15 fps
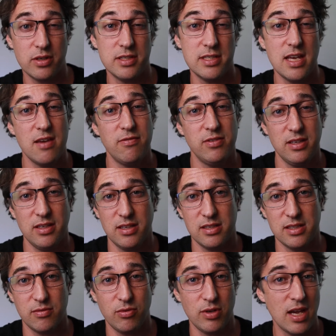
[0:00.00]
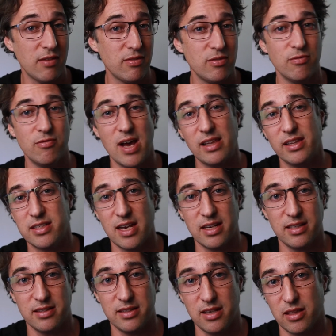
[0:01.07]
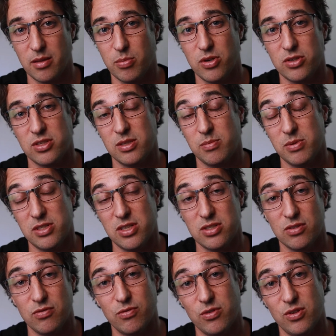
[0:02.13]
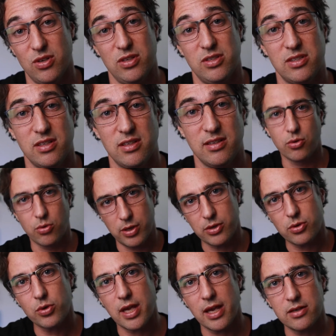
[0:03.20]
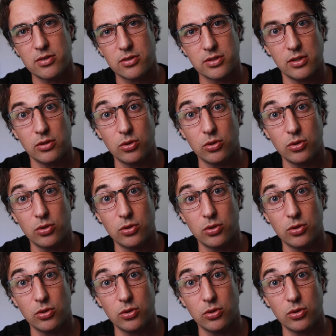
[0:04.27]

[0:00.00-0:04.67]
on deaf ears if we haven't validated the other person's position first. Critical care Dr.